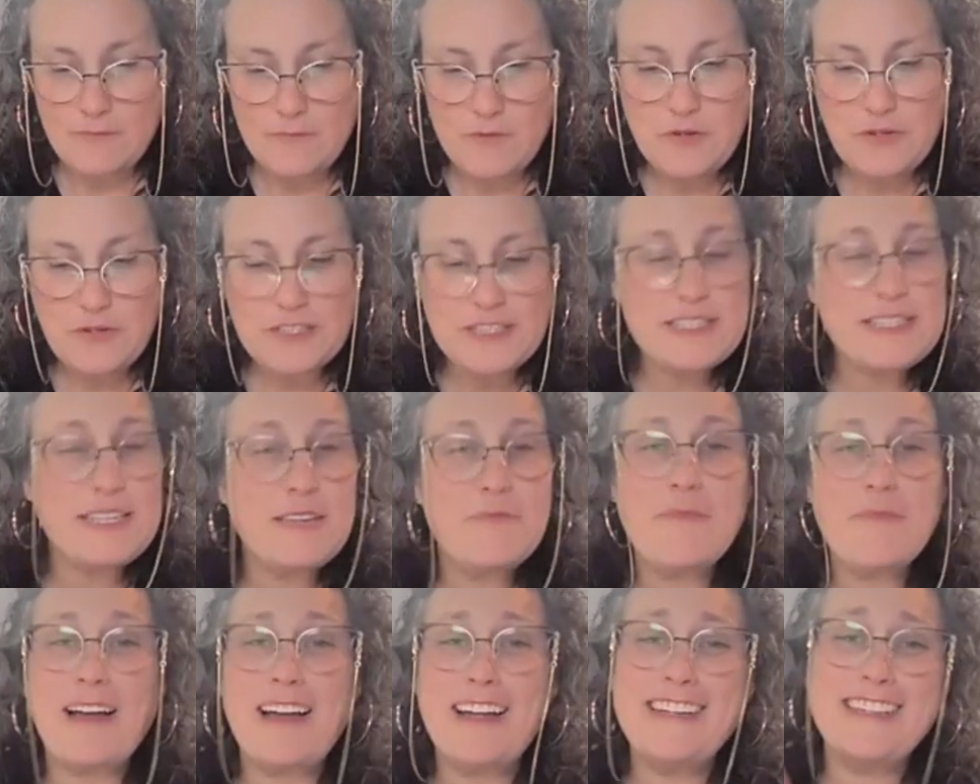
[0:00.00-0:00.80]
You can
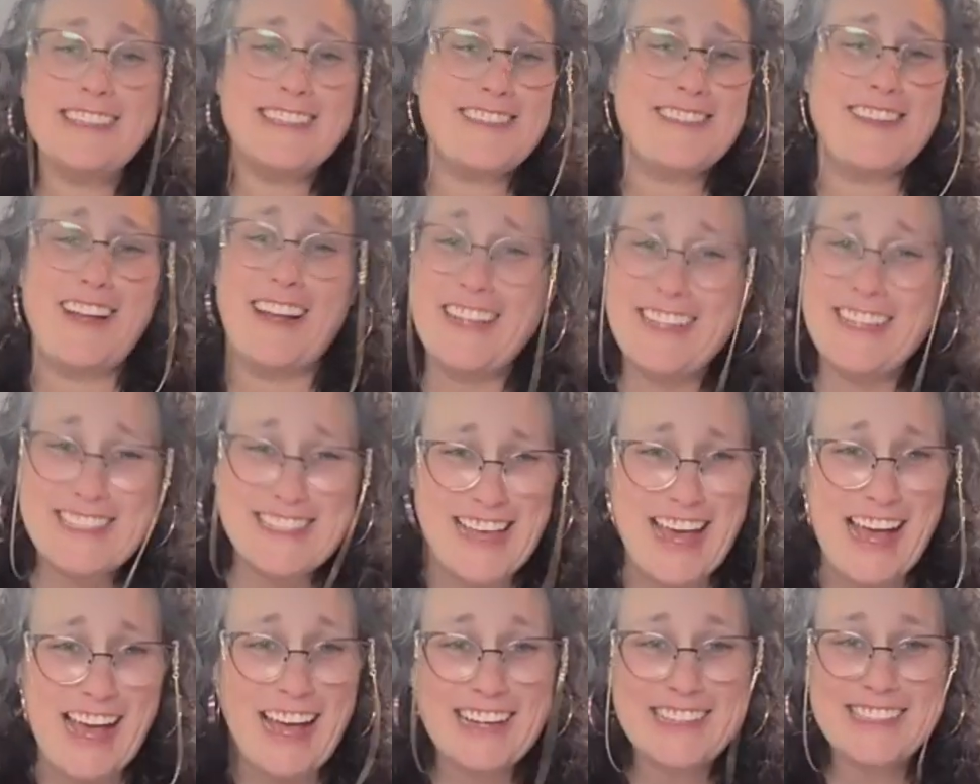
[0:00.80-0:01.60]
see mine is not
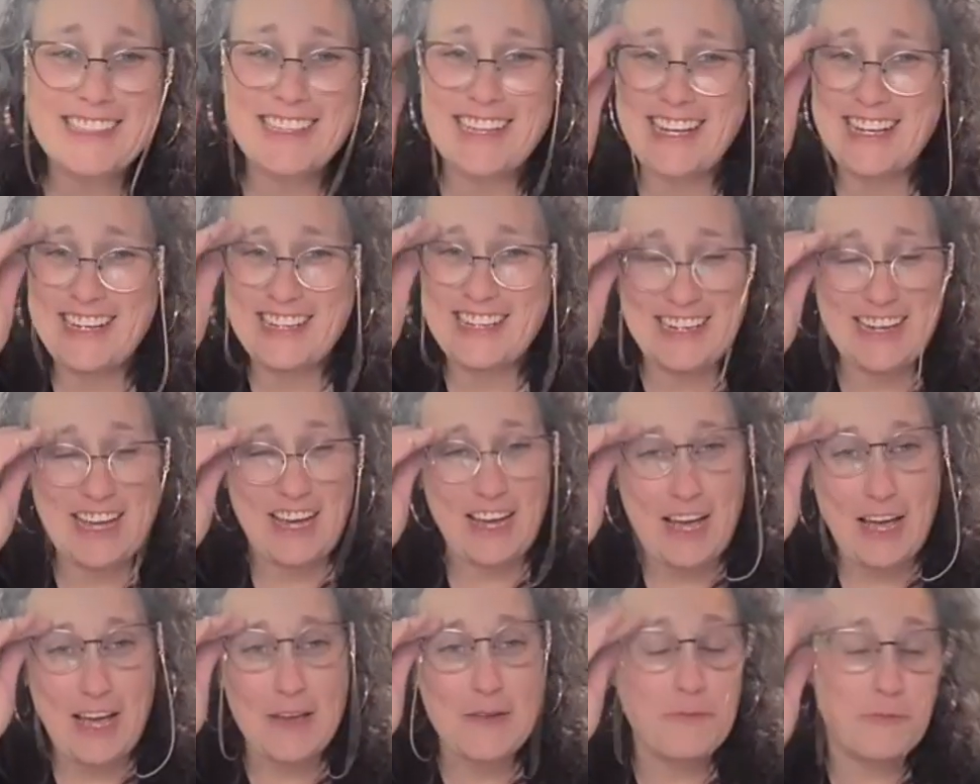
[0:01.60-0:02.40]
exact, and
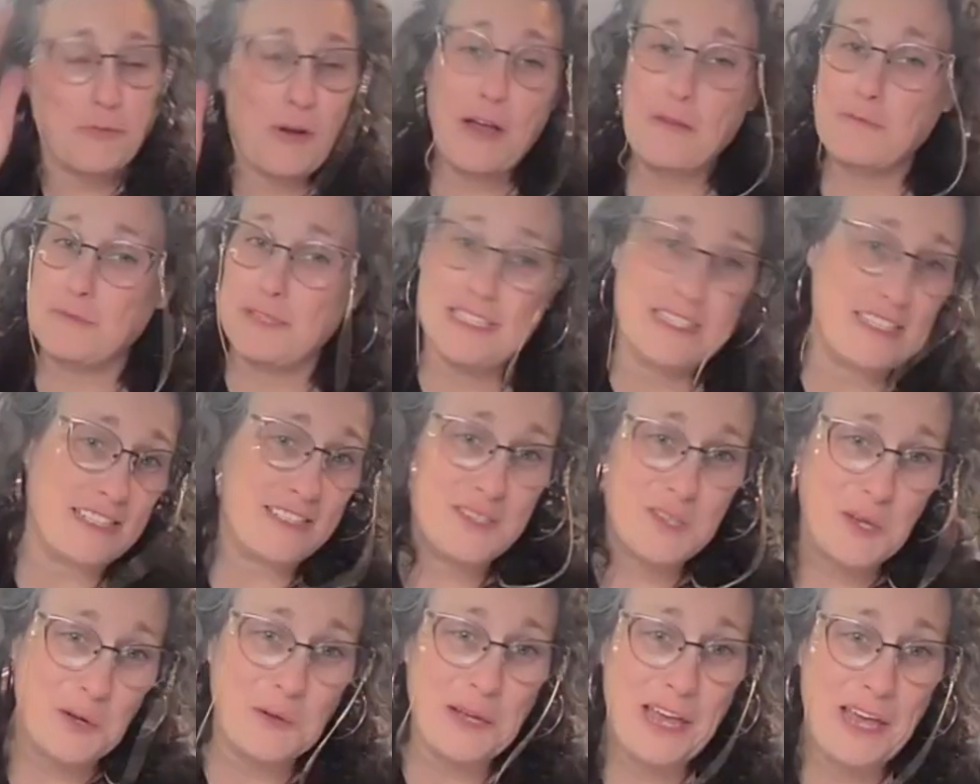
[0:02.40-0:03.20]
I promise
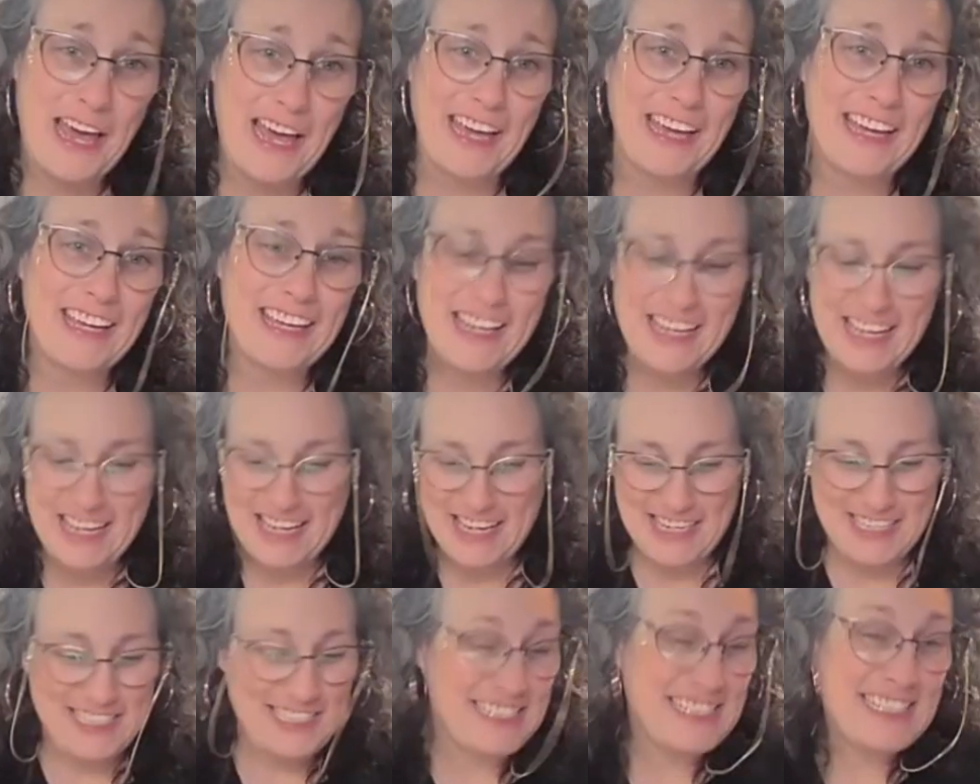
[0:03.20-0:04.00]
it's okay.
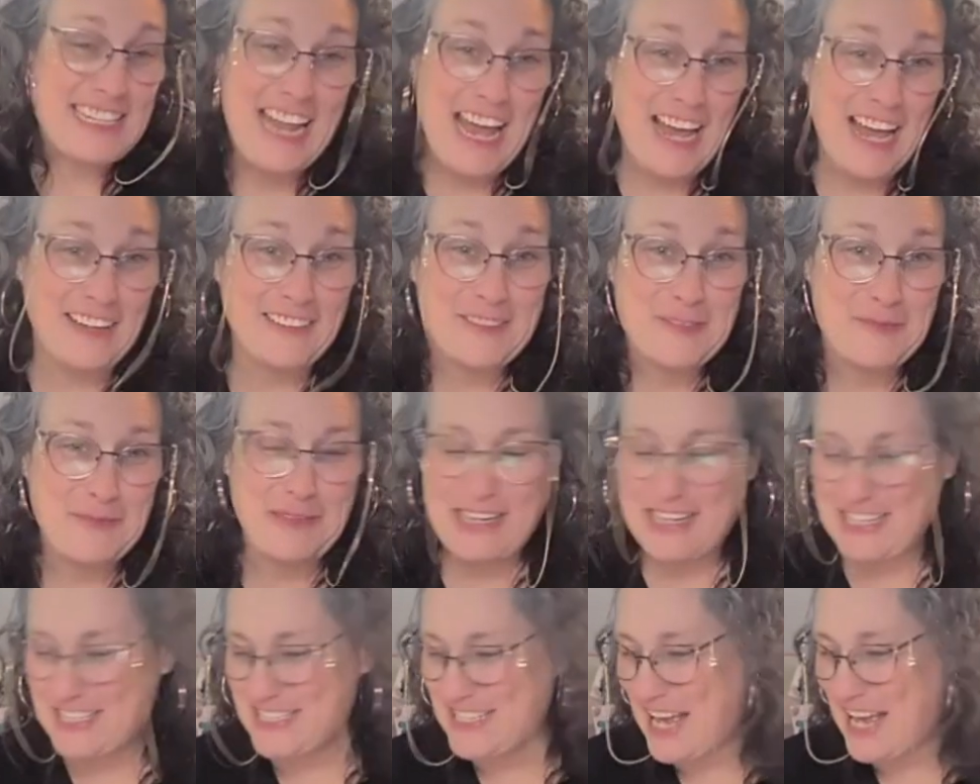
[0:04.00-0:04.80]
It doesn't have to
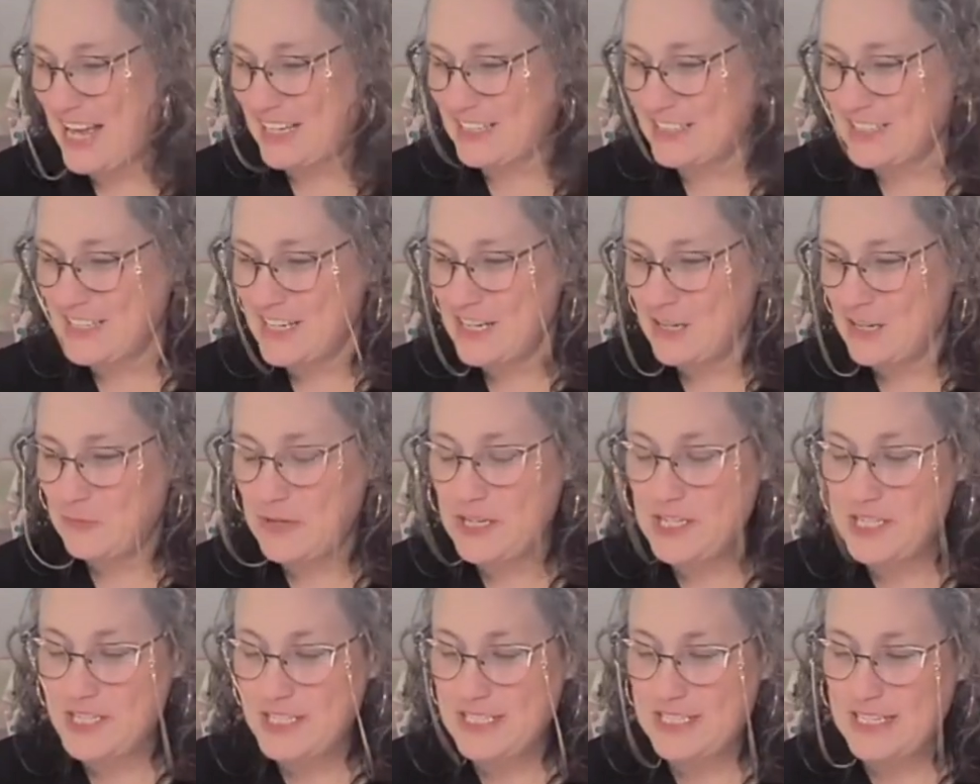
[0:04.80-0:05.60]
be exact.
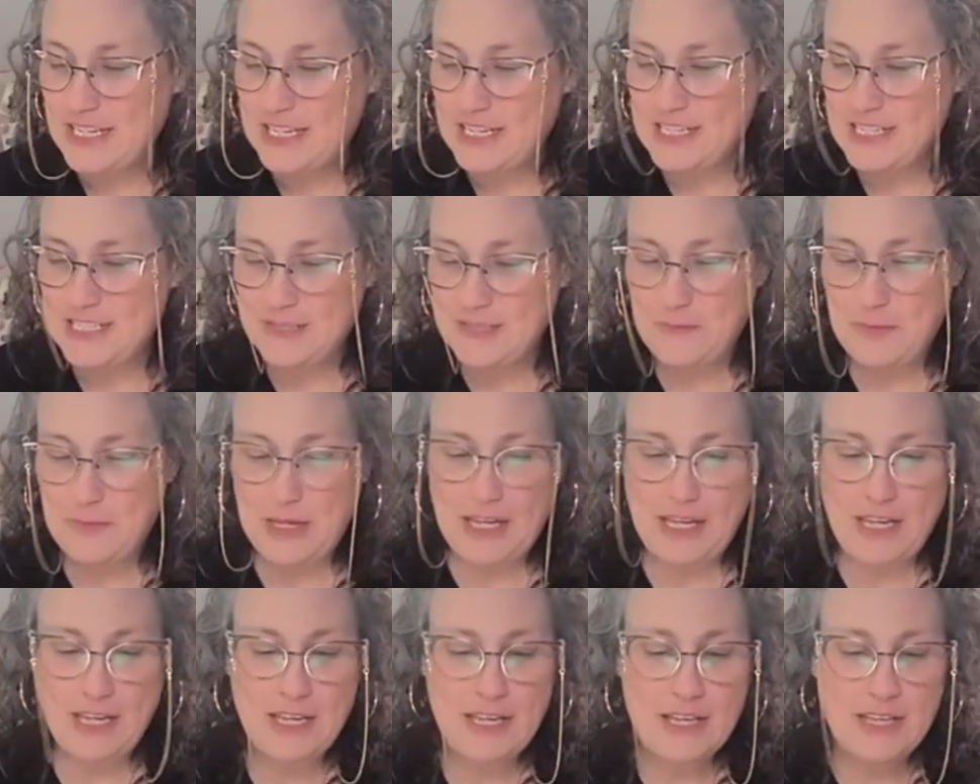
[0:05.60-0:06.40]
We just need it to
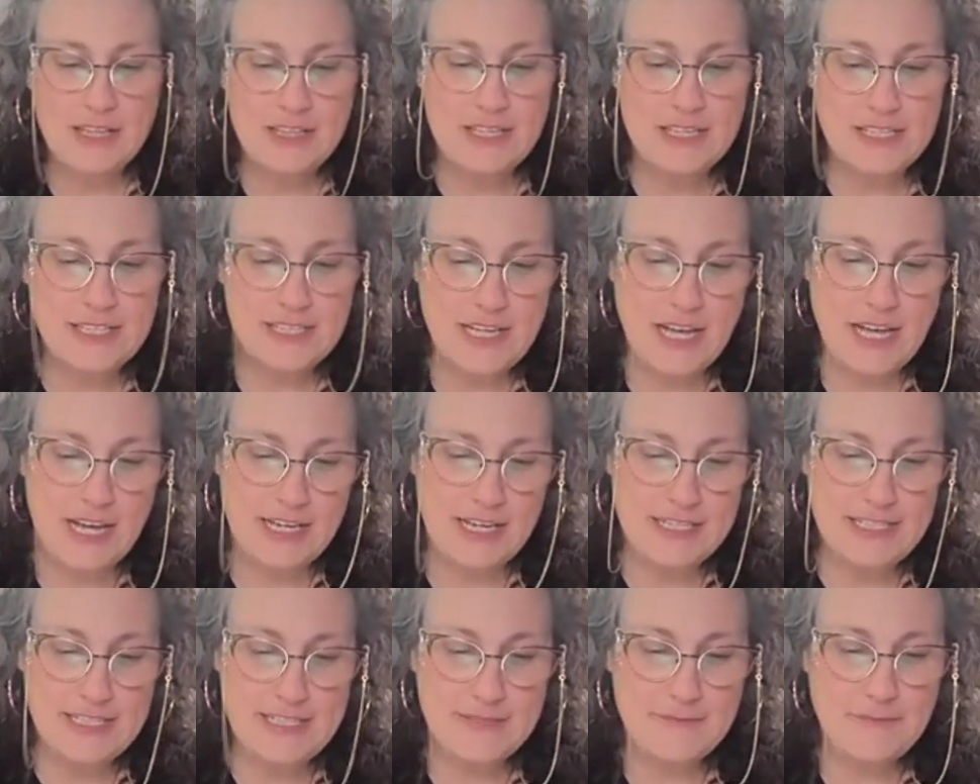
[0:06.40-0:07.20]
be the
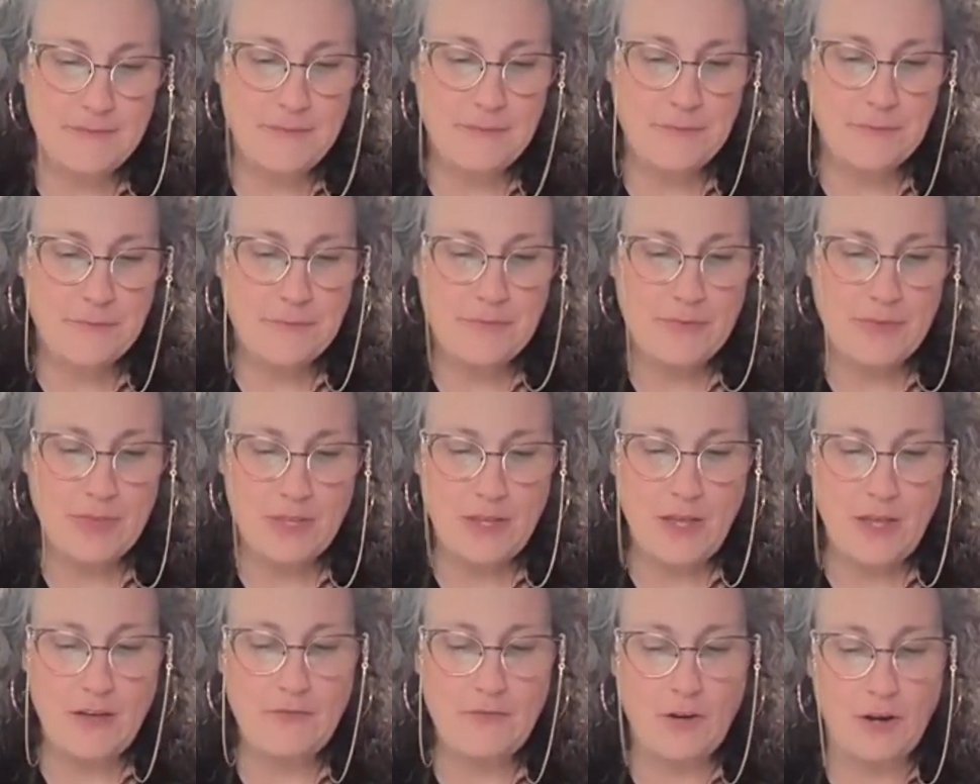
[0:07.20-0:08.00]
size
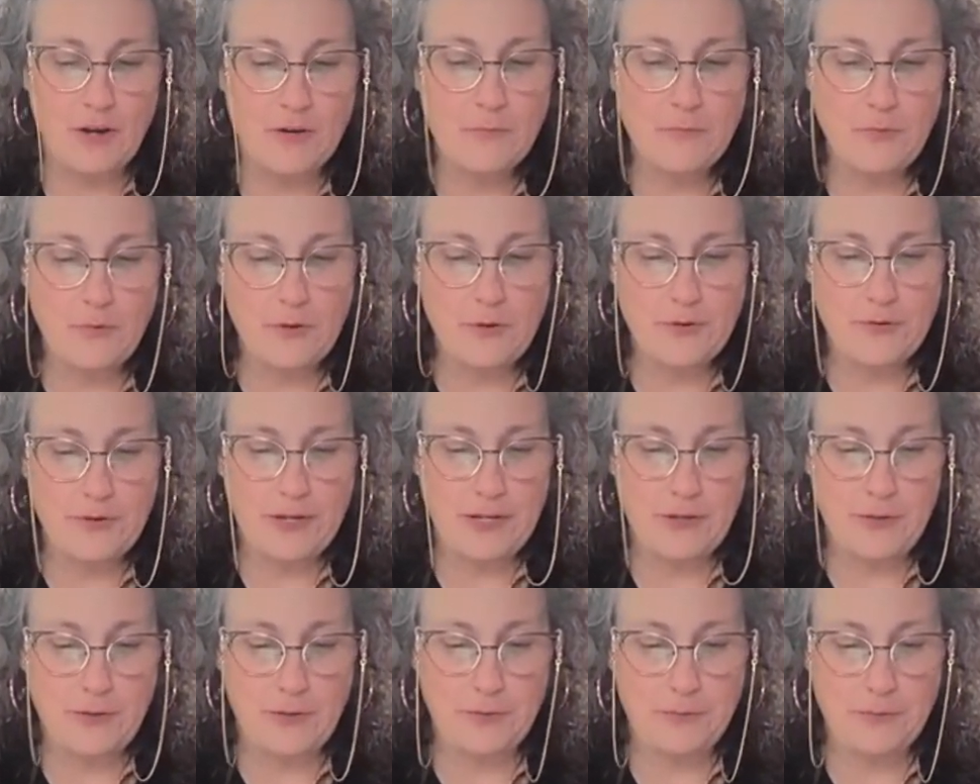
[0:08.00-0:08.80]
of our
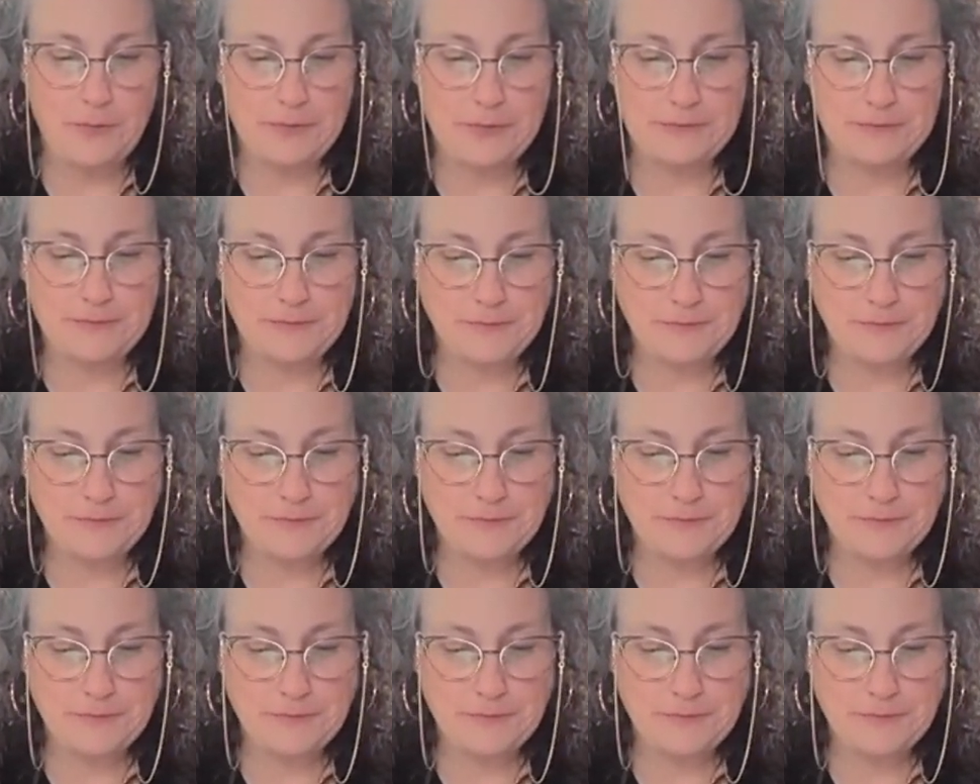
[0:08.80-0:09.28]
embroidery hoop.